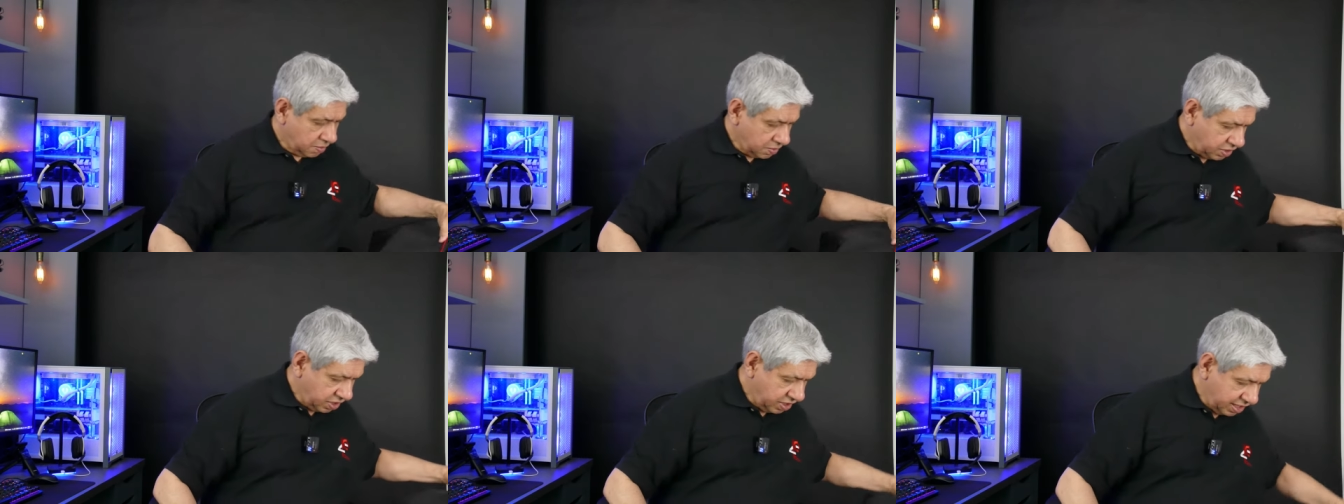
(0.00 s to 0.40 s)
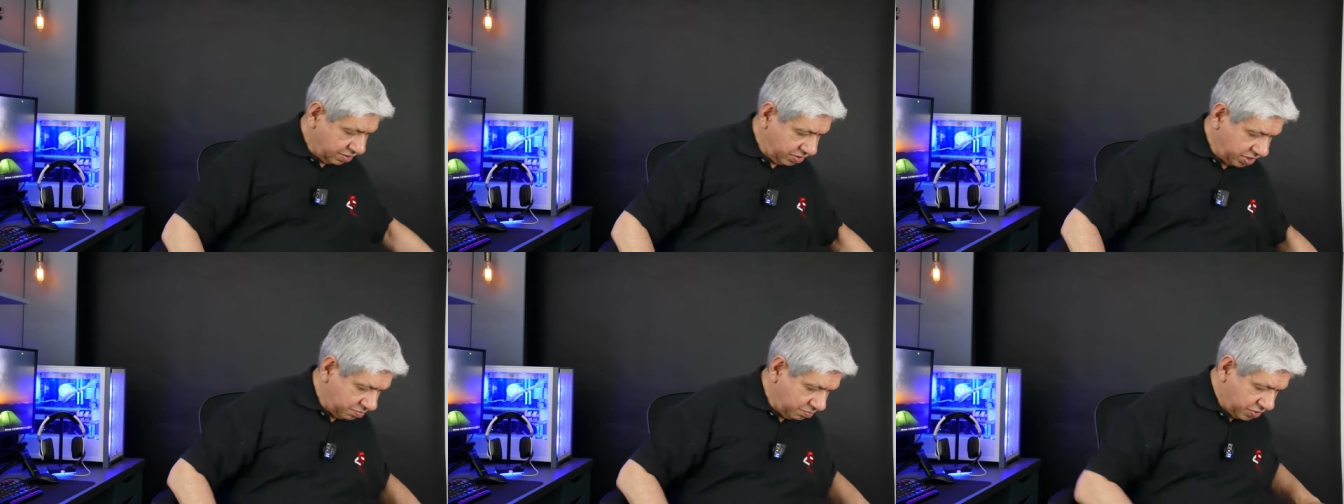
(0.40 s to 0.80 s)
Okay, now
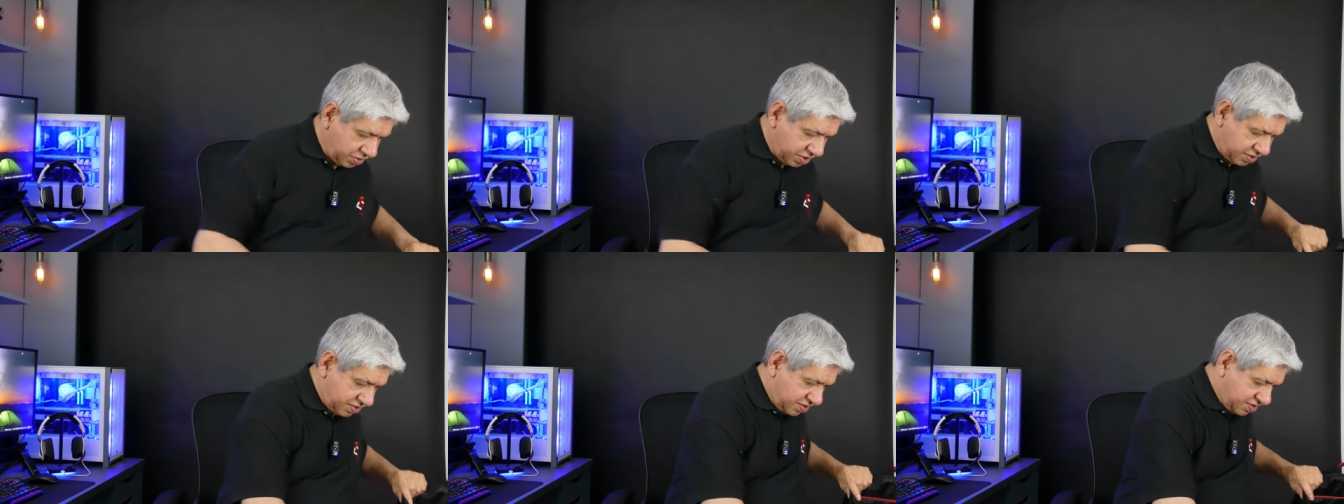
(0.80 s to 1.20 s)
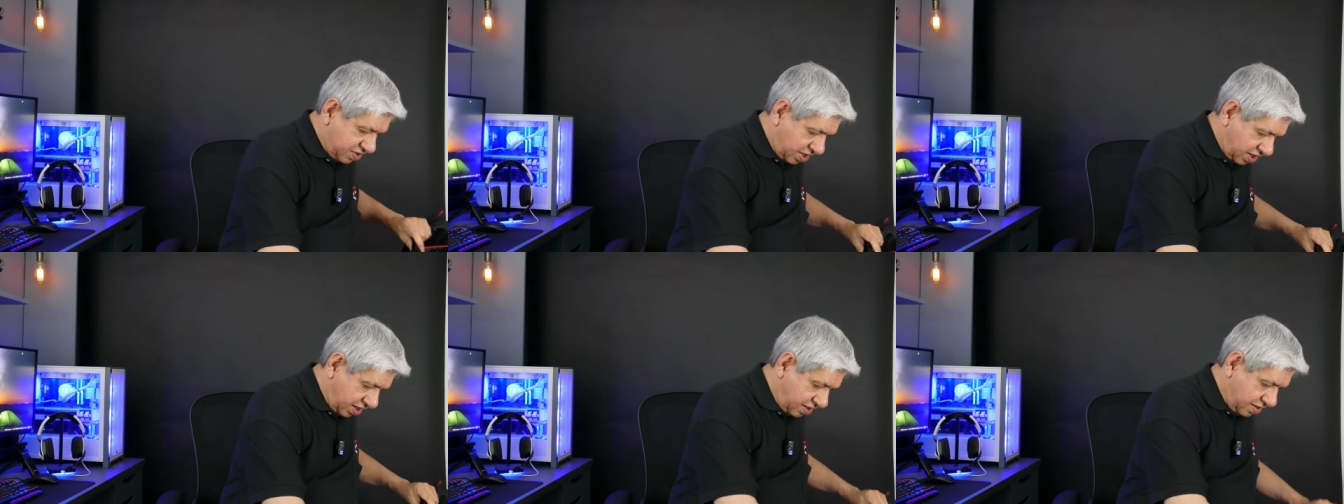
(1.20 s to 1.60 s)
I can put this
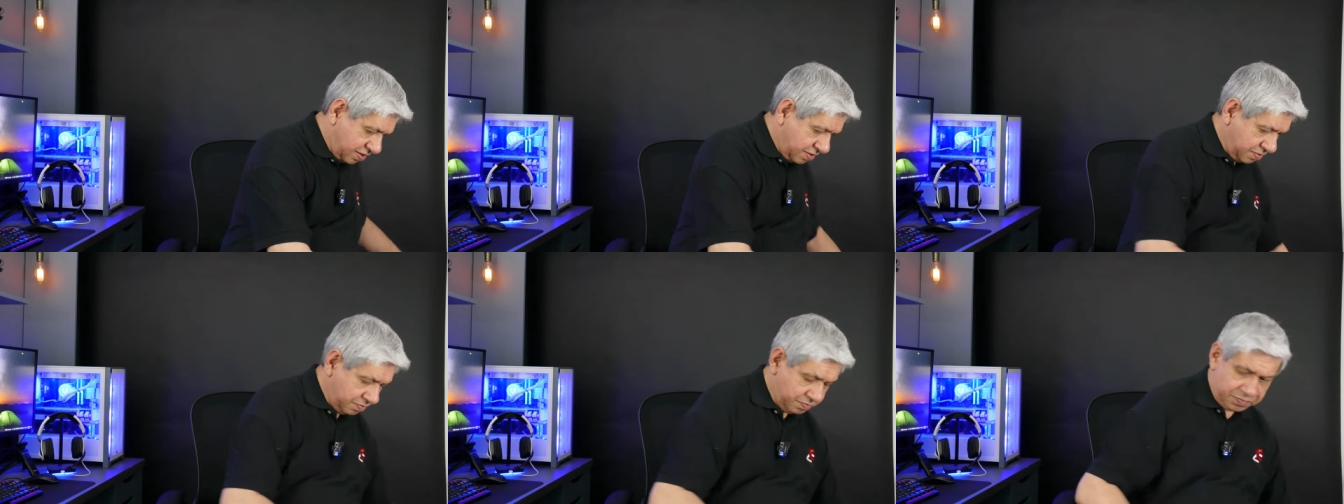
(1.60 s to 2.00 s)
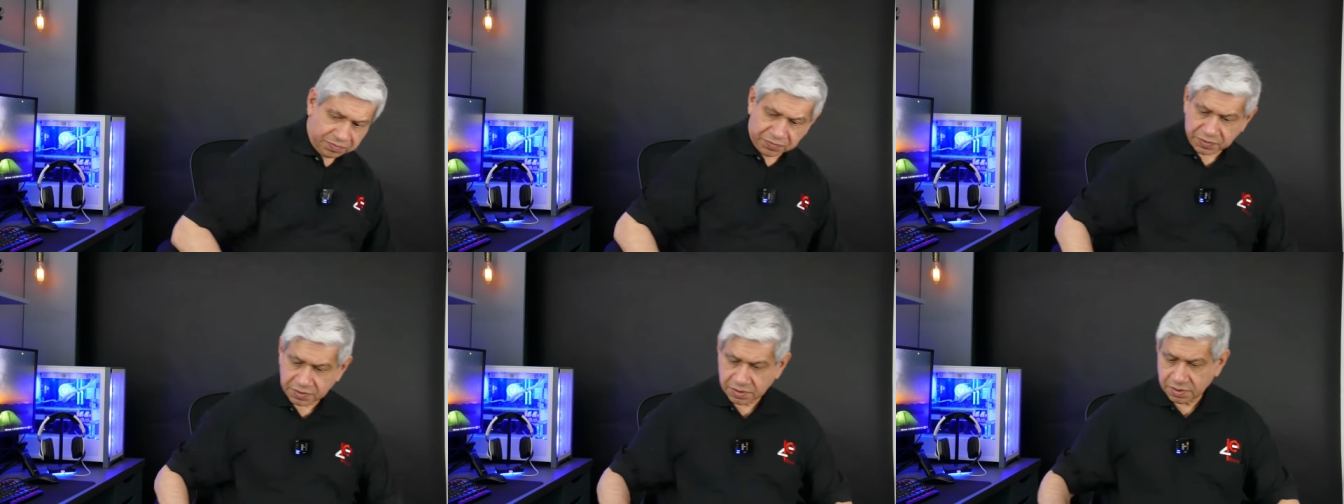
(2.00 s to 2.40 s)
aside.
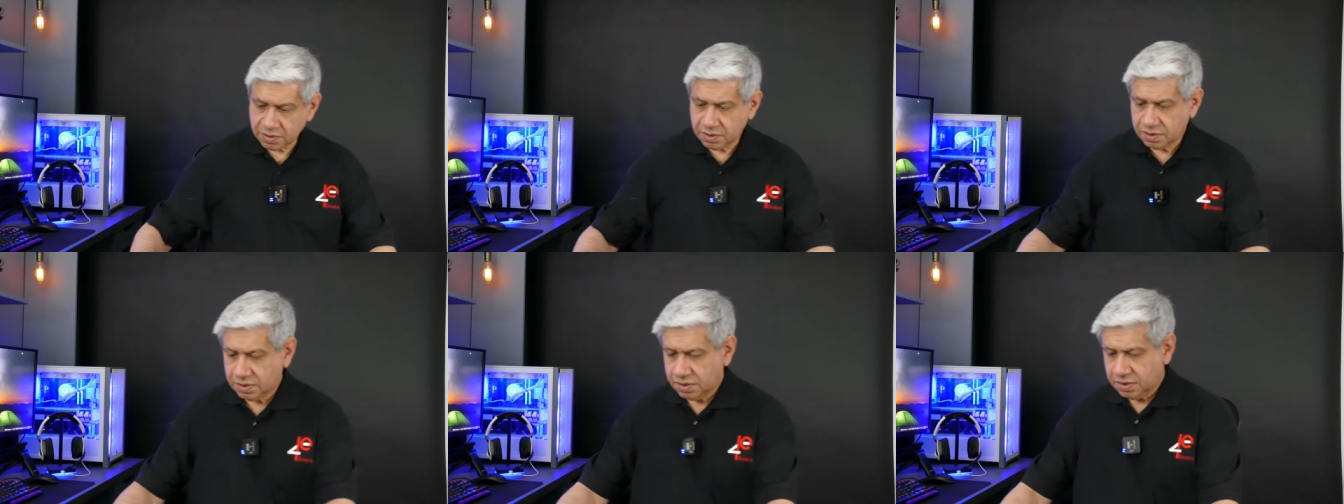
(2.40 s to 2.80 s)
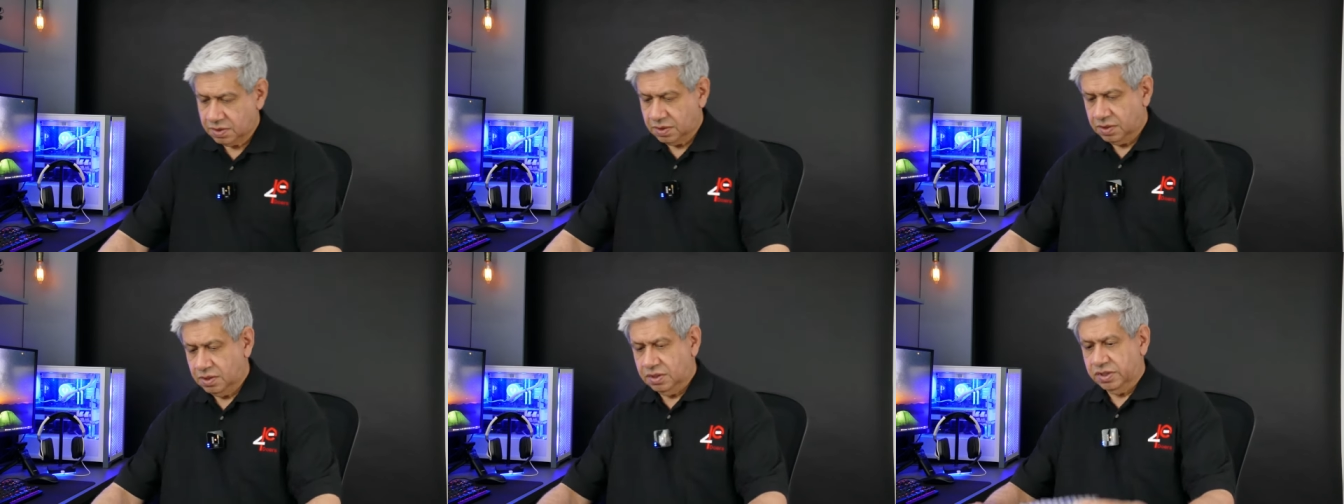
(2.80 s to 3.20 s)

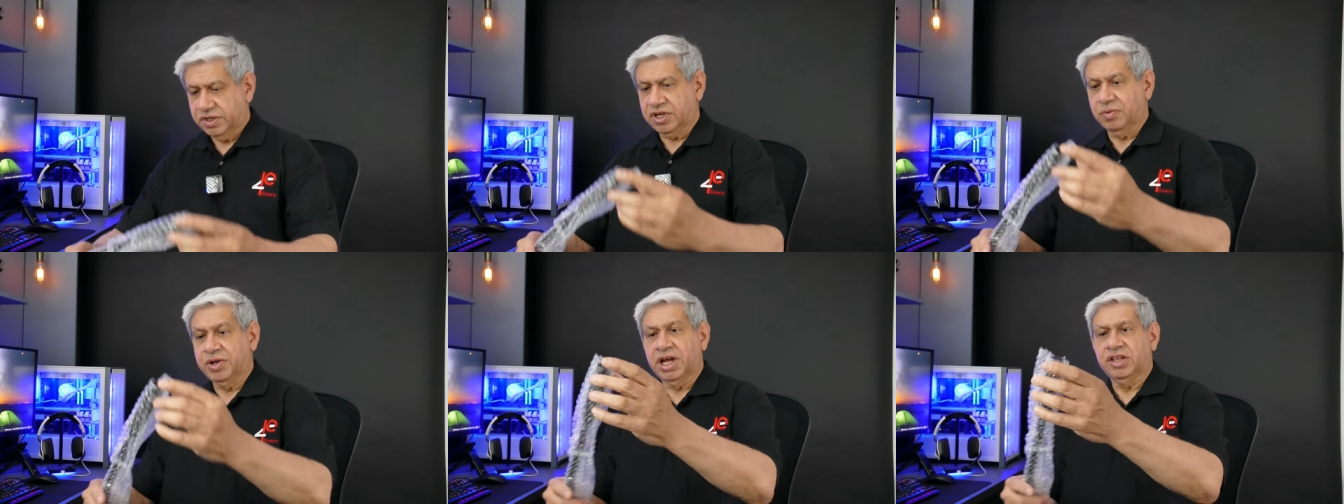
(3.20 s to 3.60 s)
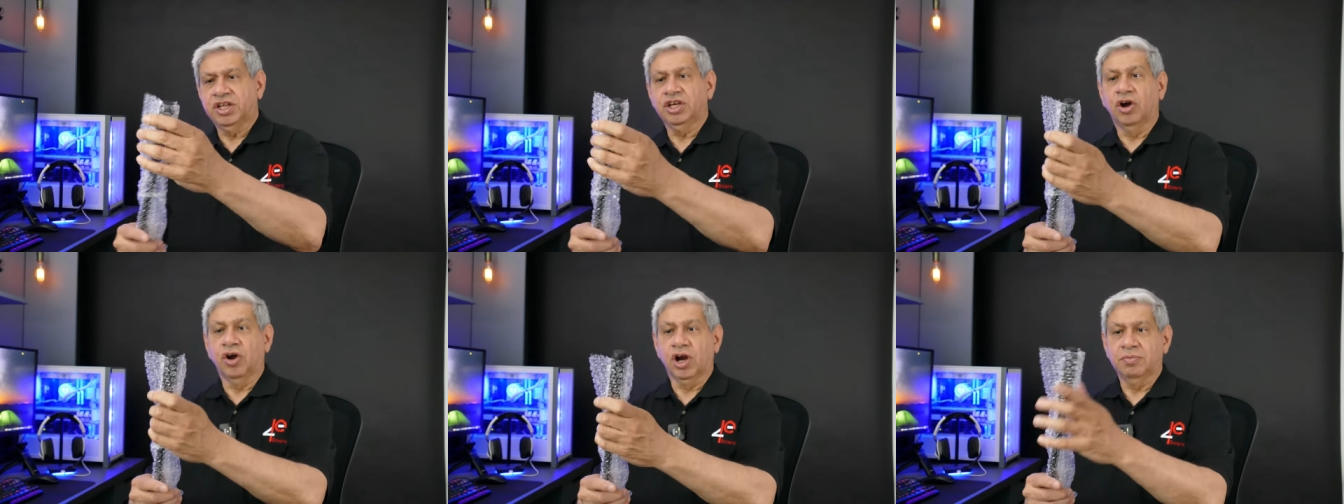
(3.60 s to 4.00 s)
So we got
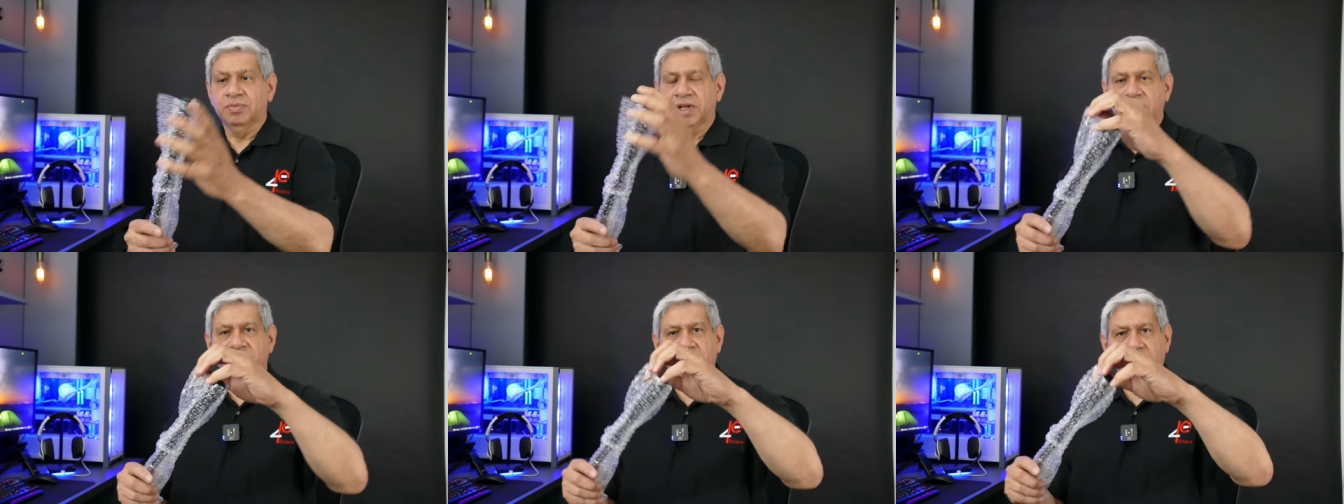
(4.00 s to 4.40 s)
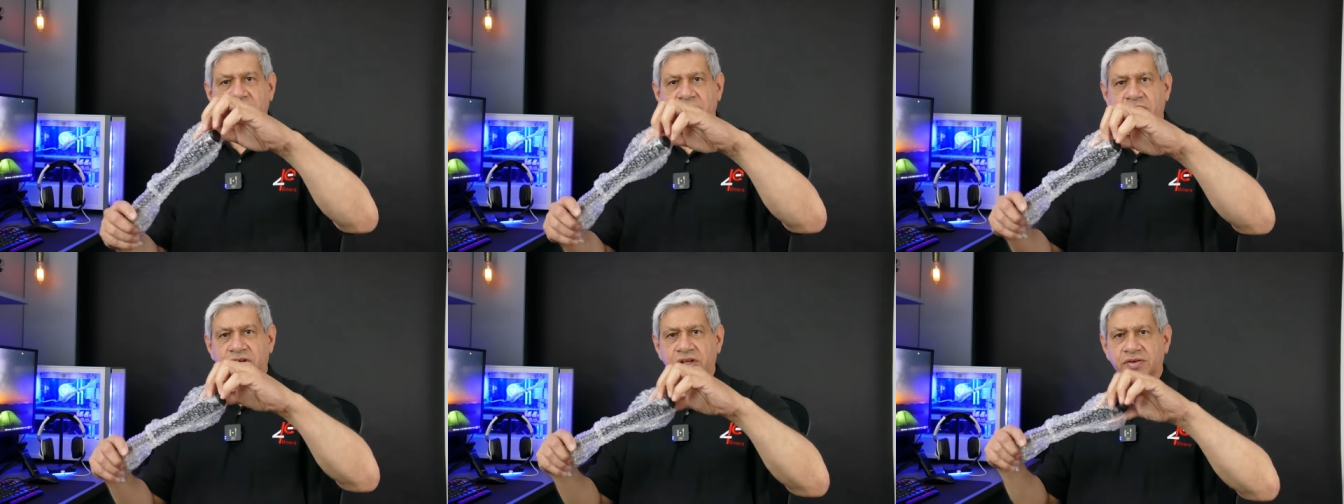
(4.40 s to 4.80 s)
the arm, that's what I
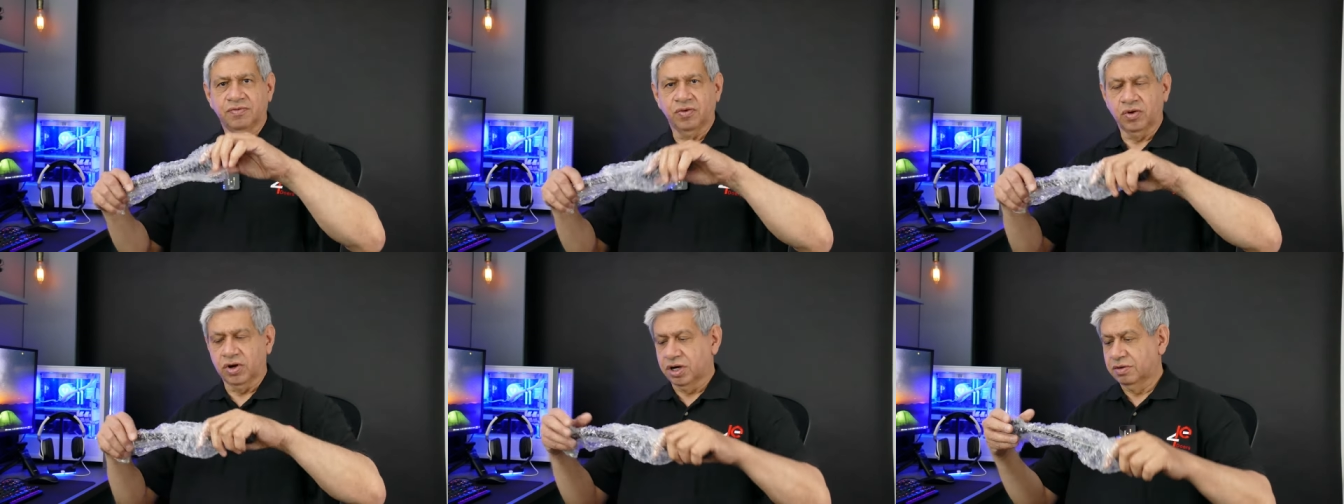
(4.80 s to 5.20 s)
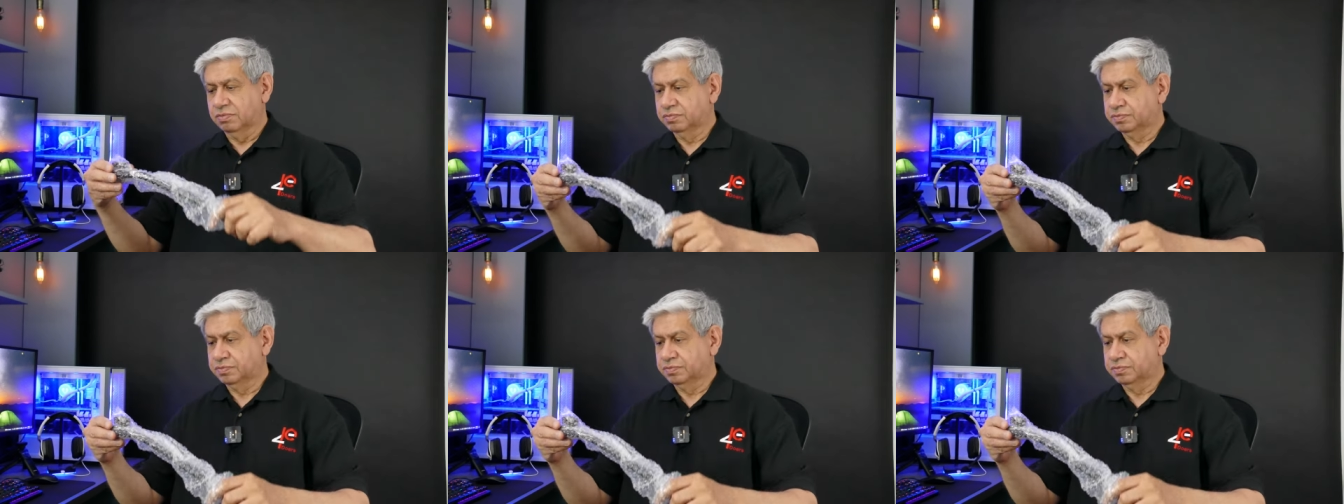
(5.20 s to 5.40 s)
was looking for.